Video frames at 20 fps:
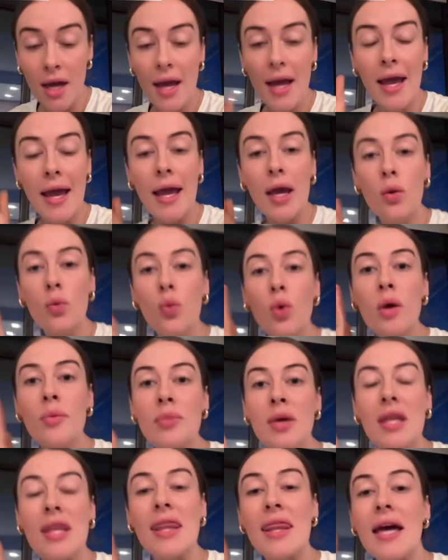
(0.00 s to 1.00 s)
a
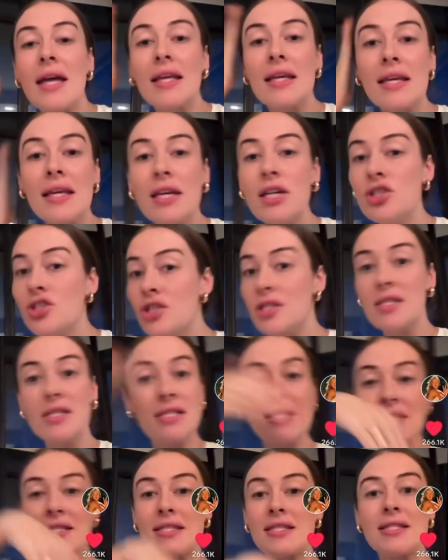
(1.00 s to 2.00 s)
woman that he just
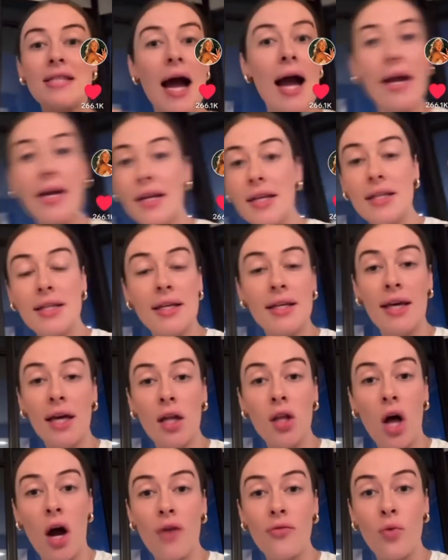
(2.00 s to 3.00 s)
decided to kill
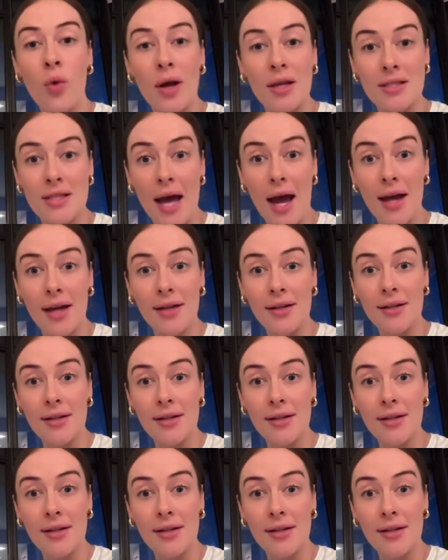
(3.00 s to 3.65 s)
off one day.